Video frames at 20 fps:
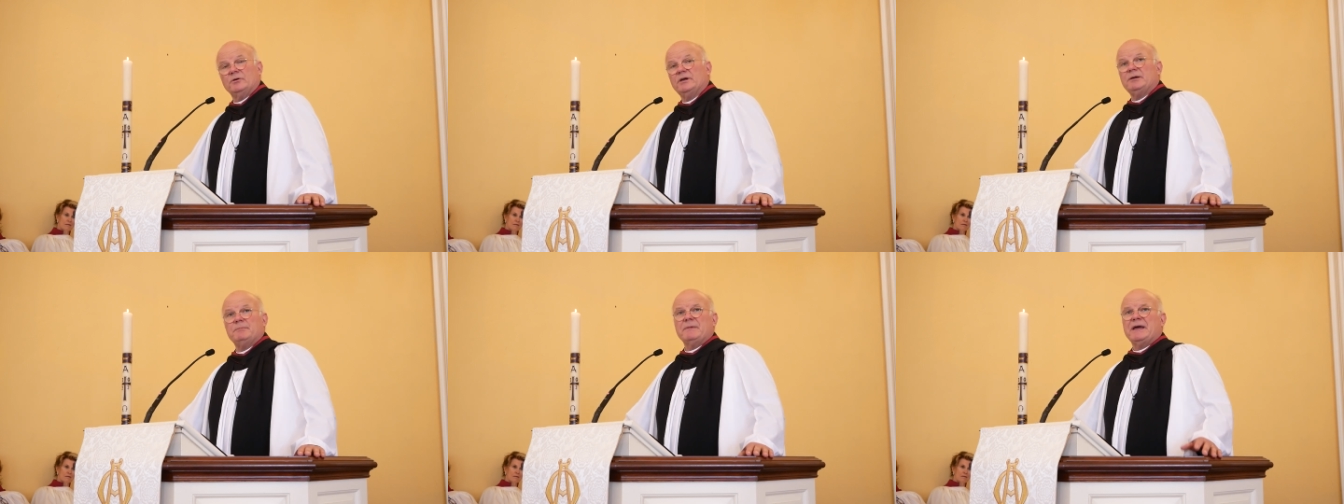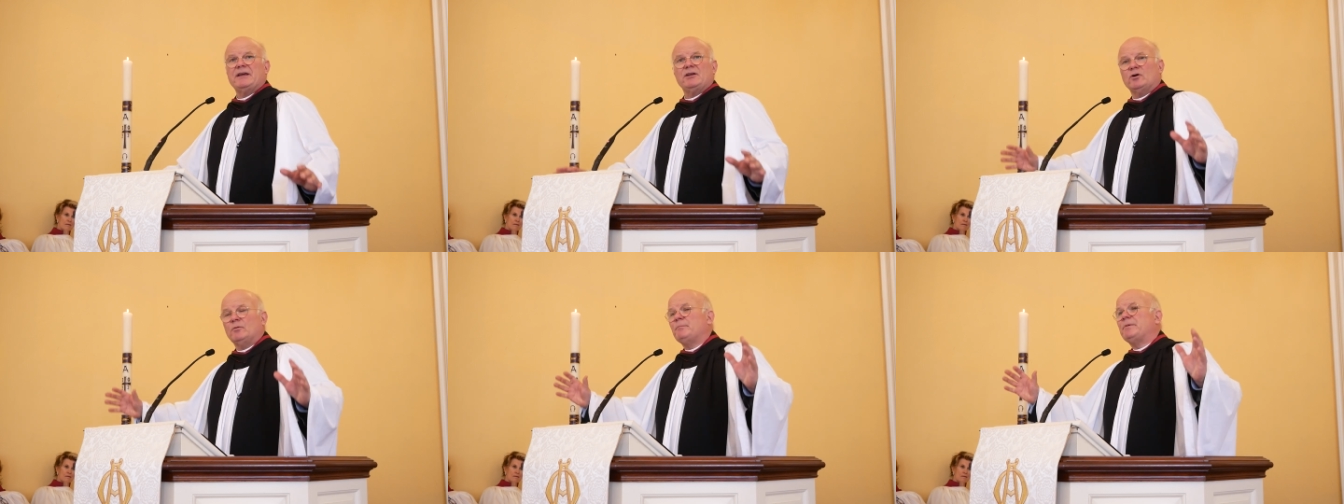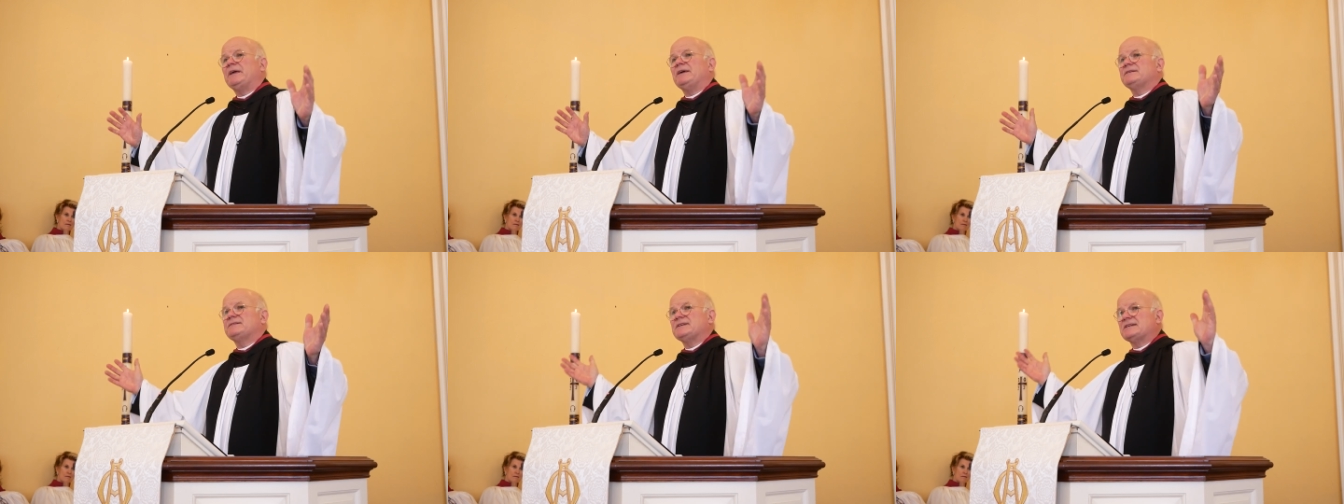It may not
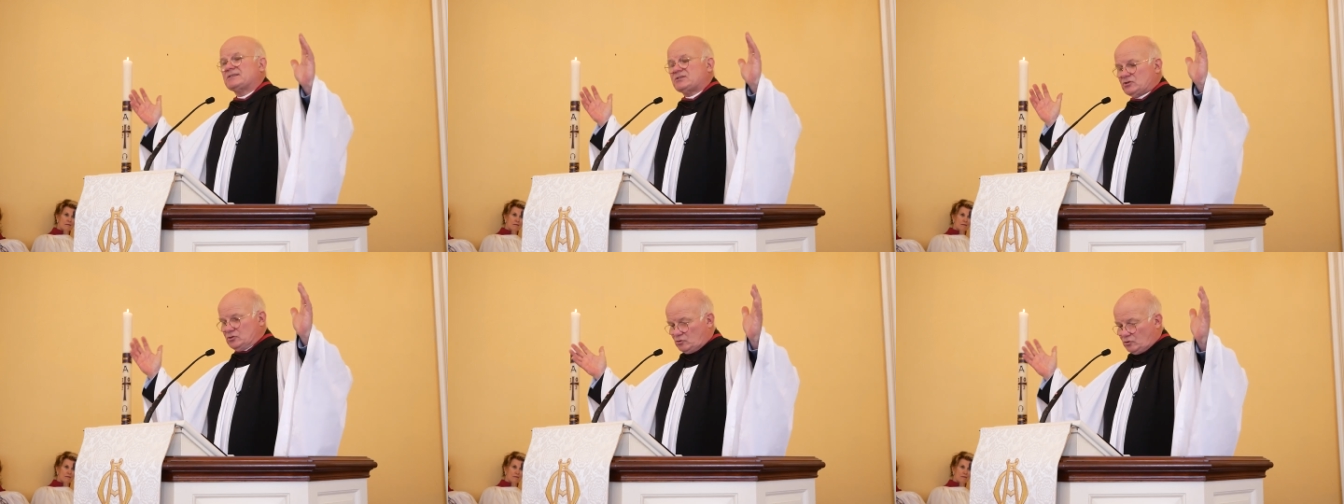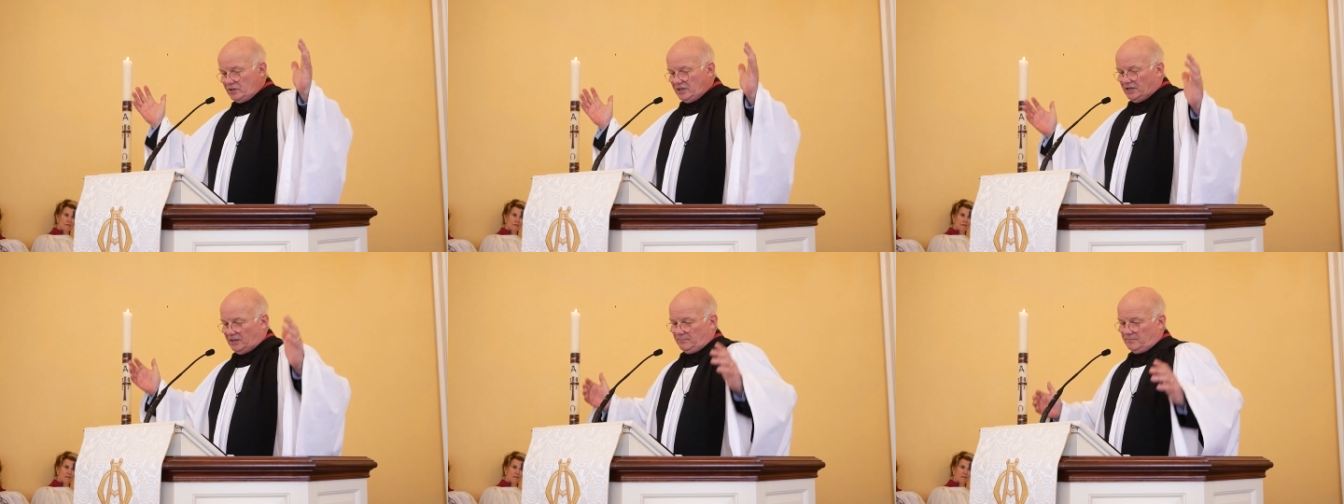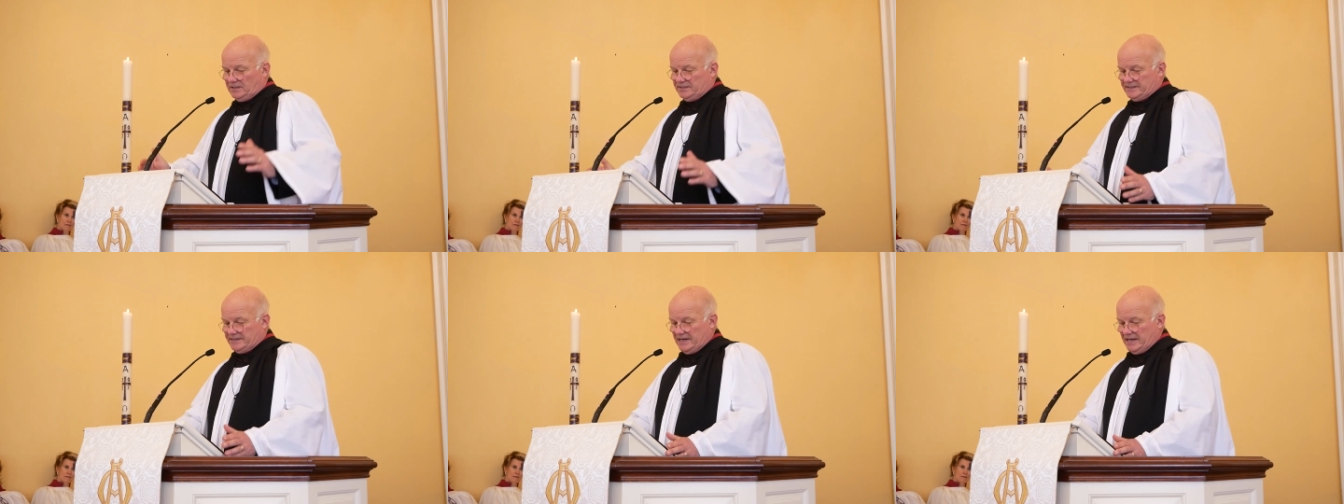be as extreme
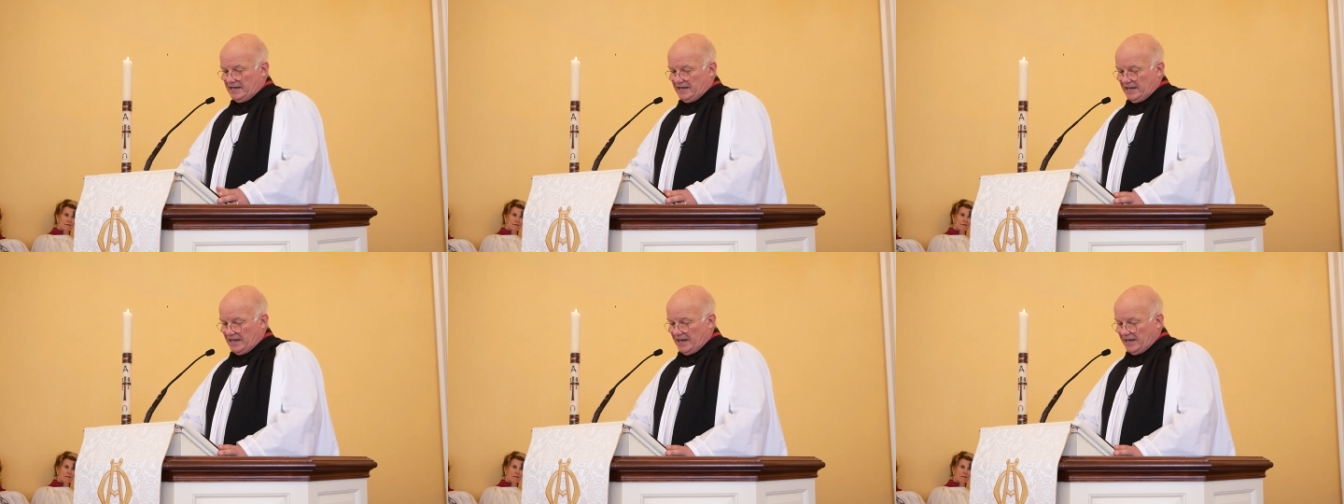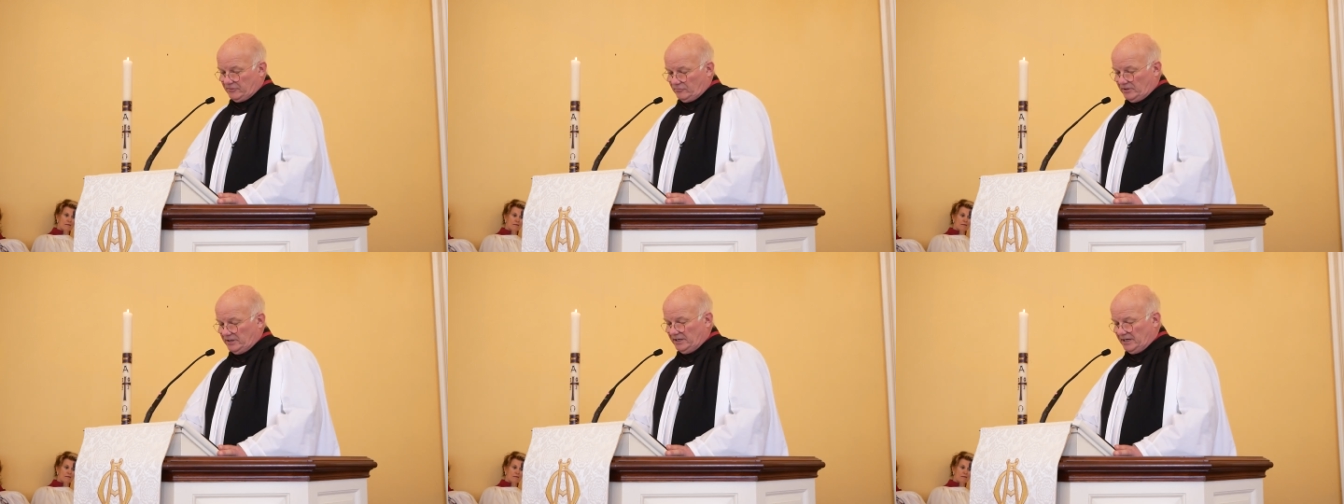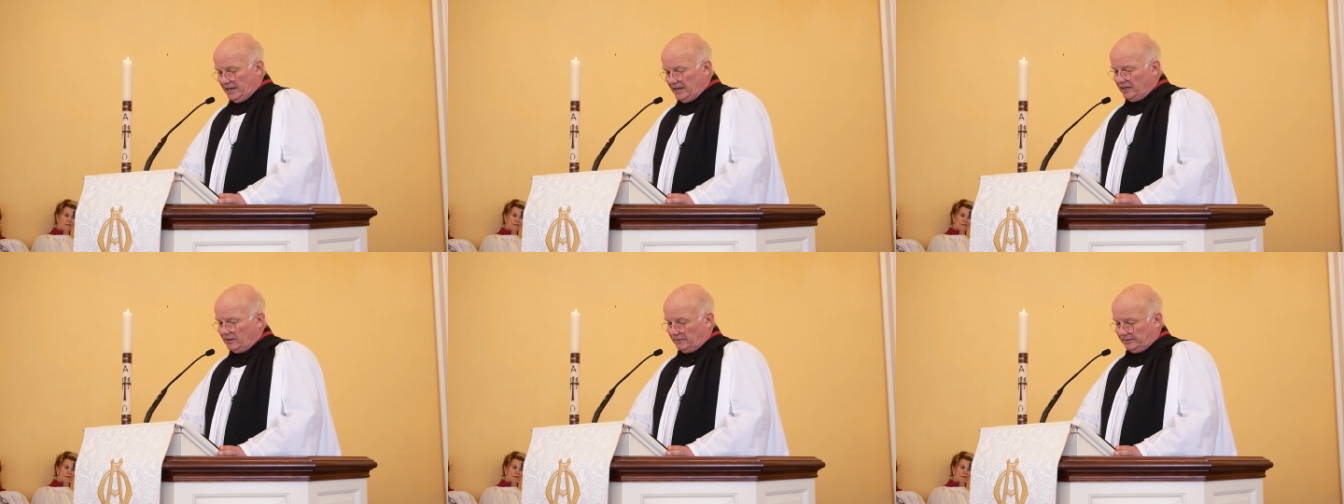as Henri
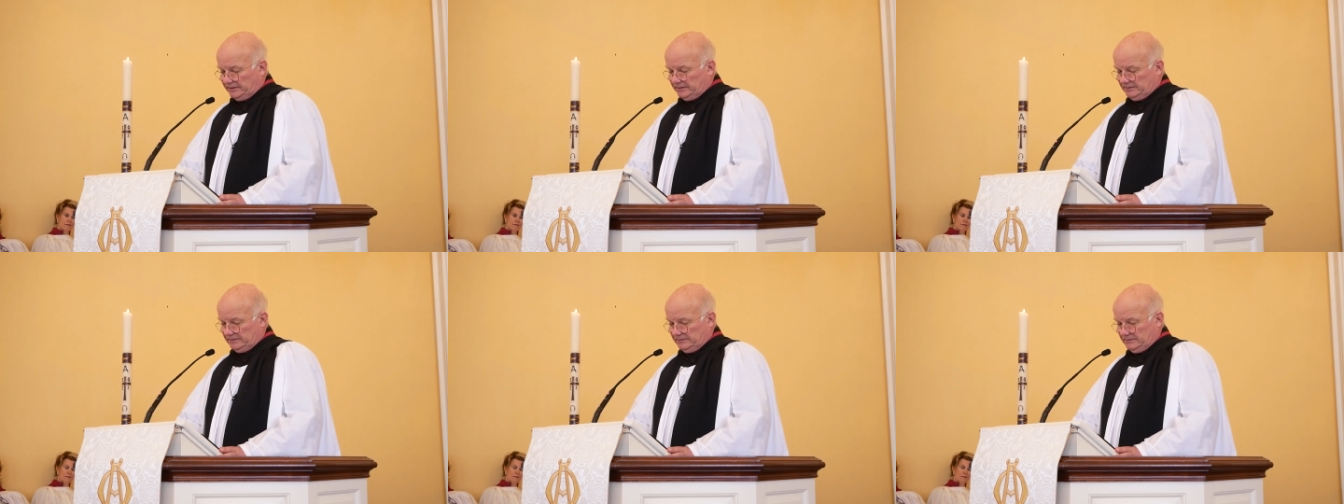Nouwen,